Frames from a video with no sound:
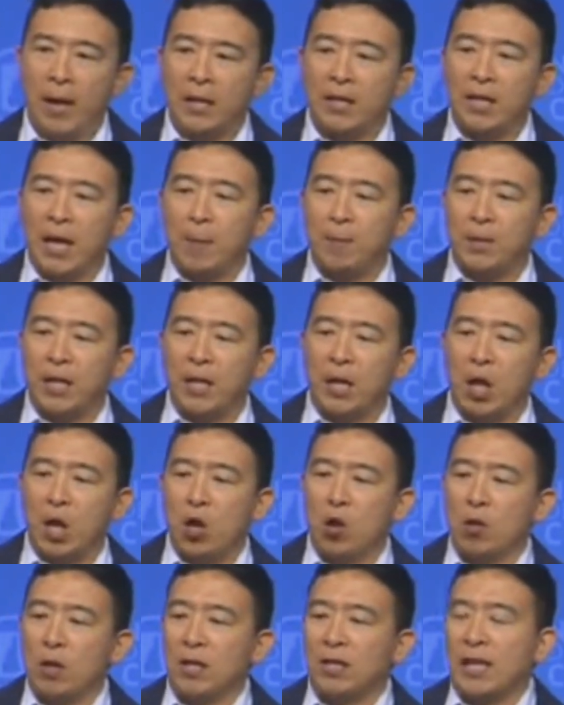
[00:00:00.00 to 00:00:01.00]
But it's up to
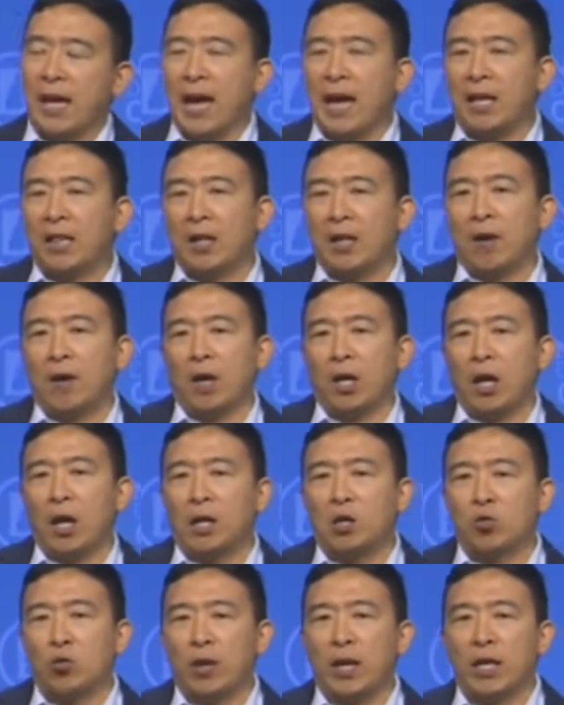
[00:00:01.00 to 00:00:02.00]
you to take the
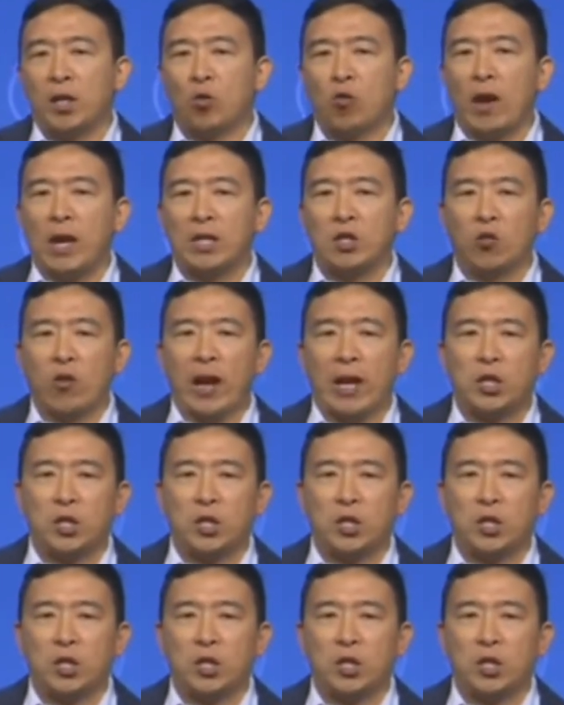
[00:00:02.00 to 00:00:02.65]
country in the right